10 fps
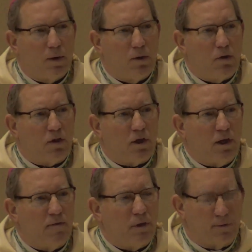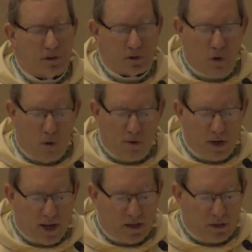You know, the evil of this
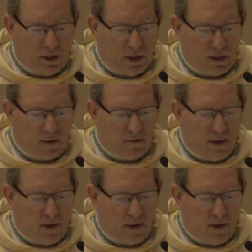COVID-19